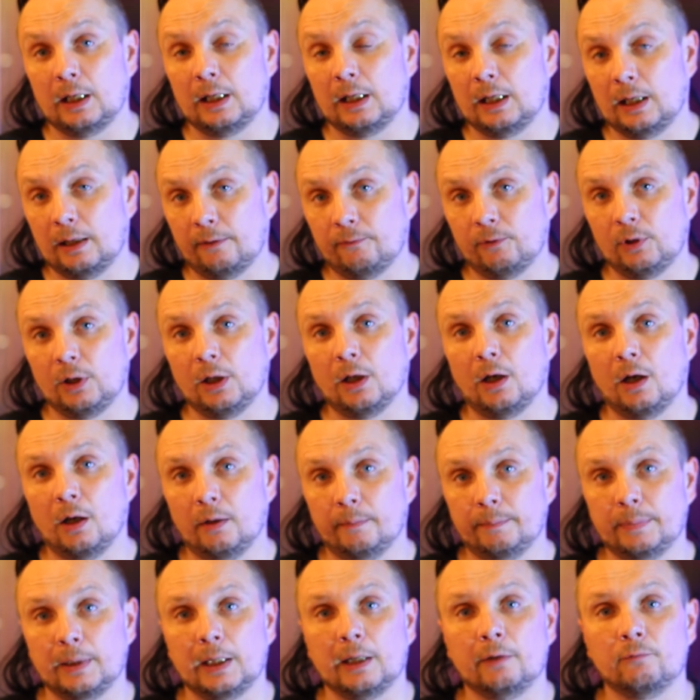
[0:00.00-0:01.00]
and having it
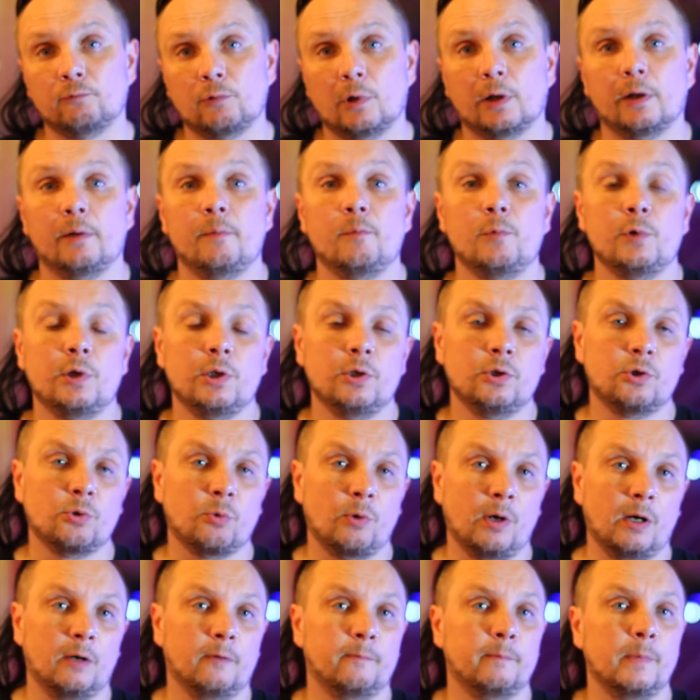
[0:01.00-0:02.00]
up and running within
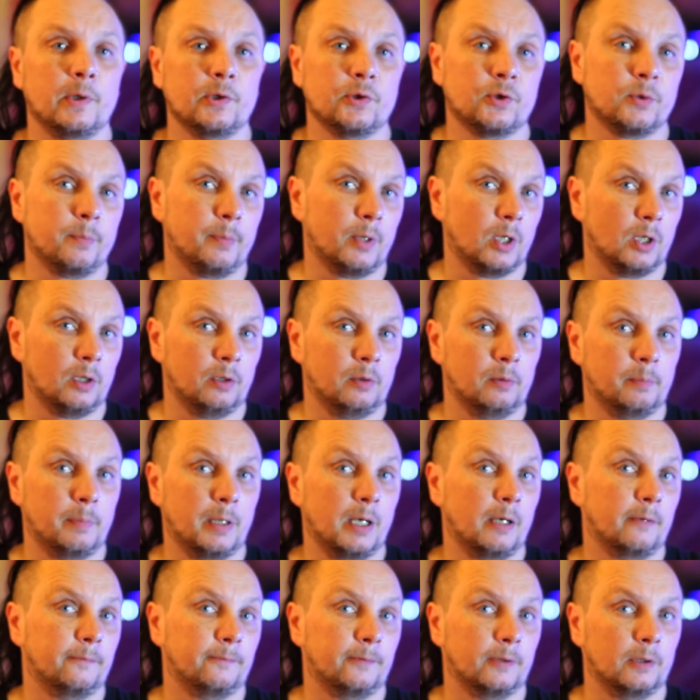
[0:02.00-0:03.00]
twelve months of buying the
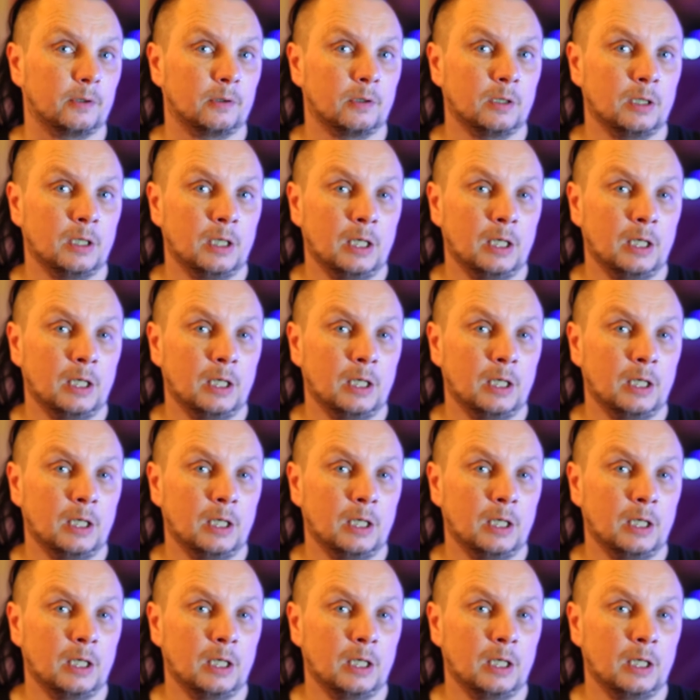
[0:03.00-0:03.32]
puffer.